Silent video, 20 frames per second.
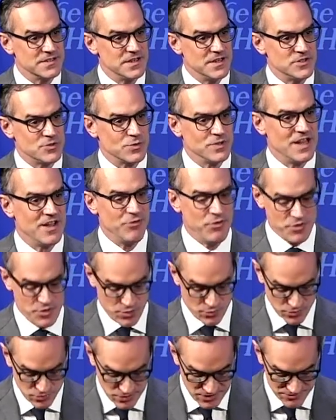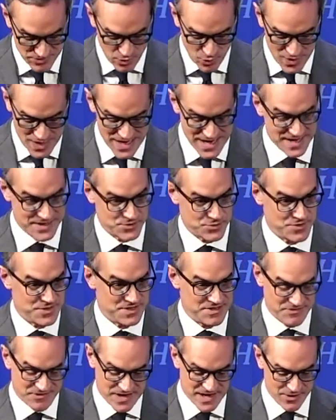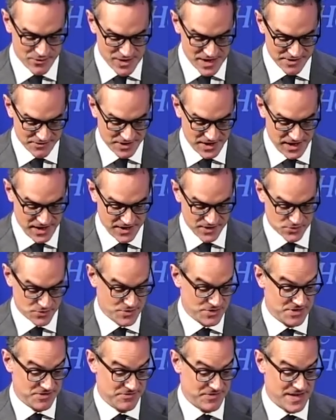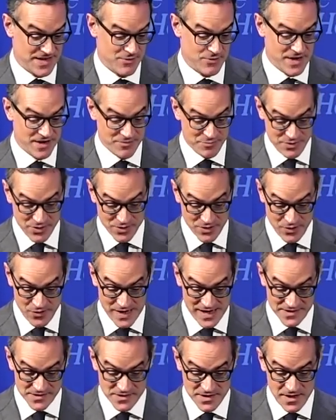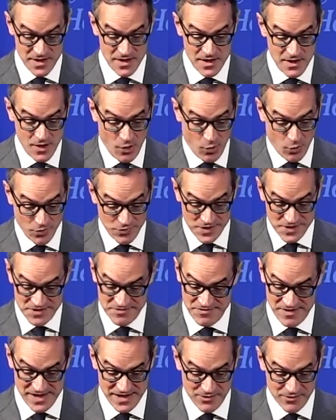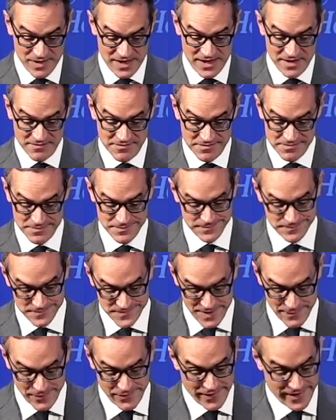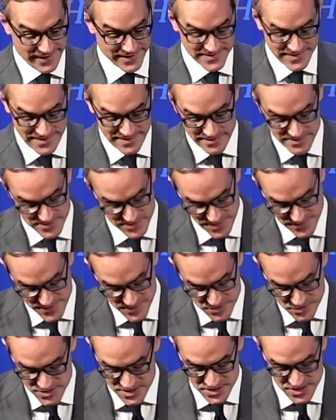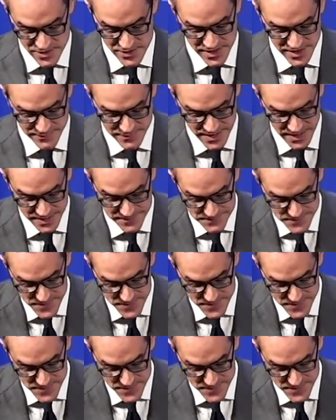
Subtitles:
So we're left with the rule of the wise, or the divine right of kings, or the divine right of bureaucrats, or the divine right of Democratic senators on the Judiciary Committee.